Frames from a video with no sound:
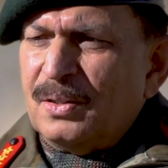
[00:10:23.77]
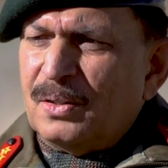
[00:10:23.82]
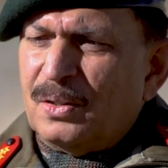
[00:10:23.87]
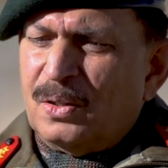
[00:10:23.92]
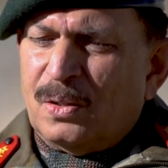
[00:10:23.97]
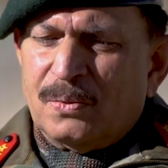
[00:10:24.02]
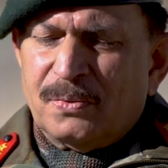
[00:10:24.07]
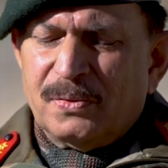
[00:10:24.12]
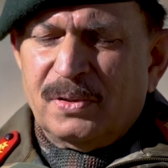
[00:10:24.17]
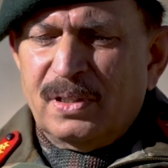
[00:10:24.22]

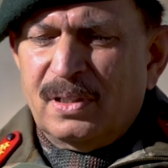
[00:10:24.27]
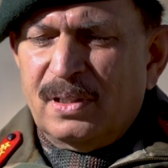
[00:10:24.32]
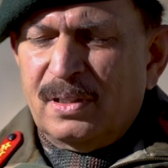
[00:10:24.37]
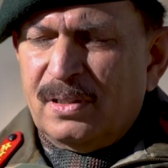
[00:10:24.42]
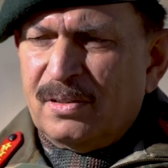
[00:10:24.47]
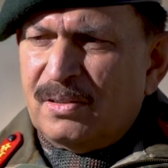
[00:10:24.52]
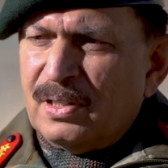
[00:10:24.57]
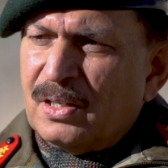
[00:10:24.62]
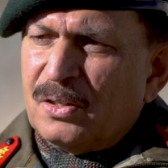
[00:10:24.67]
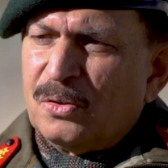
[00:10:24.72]
of
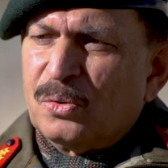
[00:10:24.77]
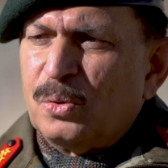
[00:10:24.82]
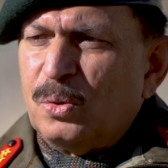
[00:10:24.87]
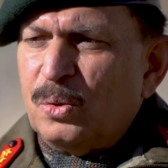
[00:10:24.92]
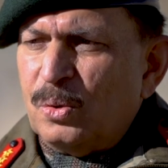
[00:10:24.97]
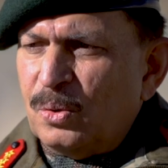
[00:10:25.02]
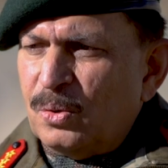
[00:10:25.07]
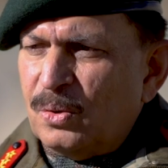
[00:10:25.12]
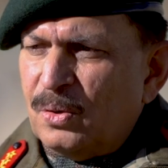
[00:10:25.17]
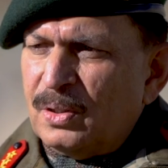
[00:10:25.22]
the status
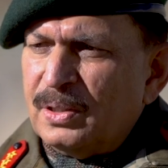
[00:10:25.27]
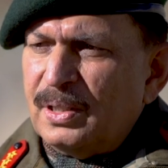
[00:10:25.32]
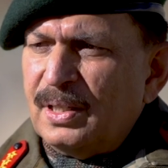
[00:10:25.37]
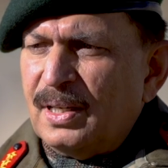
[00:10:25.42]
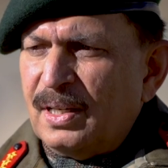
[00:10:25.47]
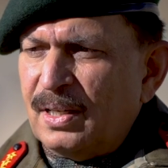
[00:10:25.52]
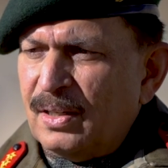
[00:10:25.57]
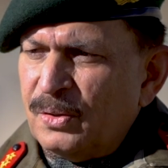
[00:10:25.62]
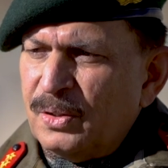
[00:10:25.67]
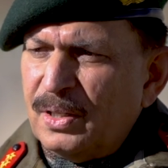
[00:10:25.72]
quo on
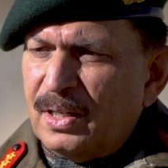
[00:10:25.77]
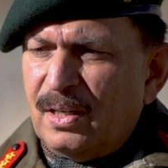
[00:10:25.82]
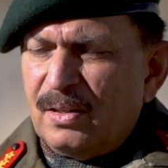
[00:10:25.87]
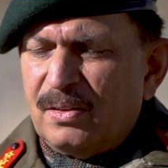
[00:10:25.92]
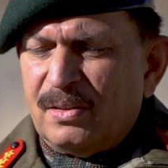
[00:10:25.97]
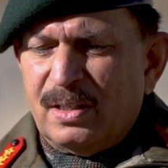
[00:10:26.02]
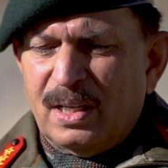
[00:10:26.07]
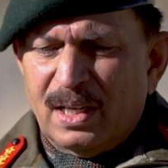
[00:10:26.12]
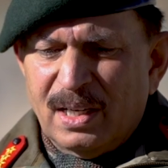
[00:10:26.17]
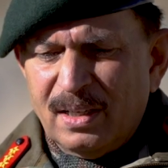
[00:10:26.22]
the on the
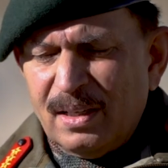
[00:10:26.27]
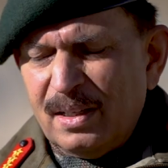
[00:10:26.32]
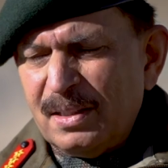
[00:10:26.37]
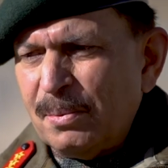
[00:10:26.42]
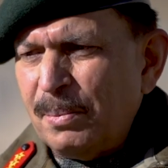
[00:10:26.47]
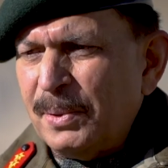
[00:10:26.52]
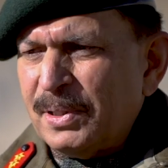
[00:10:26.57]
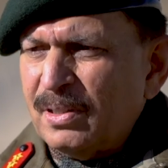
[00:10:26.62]
LAC. And mm. the mm-hmm.